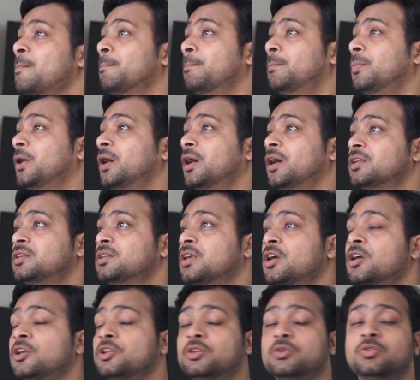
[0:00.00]
but
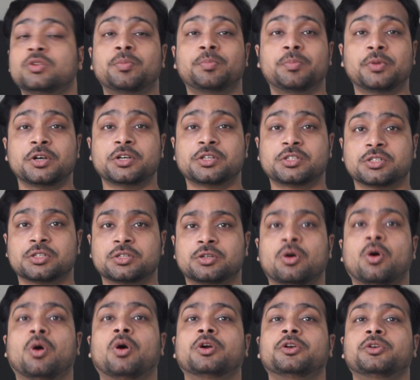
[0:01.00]
to the person
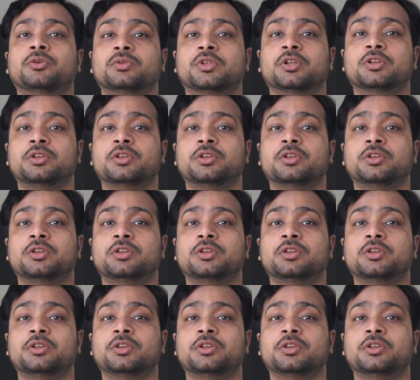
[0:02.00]
or to the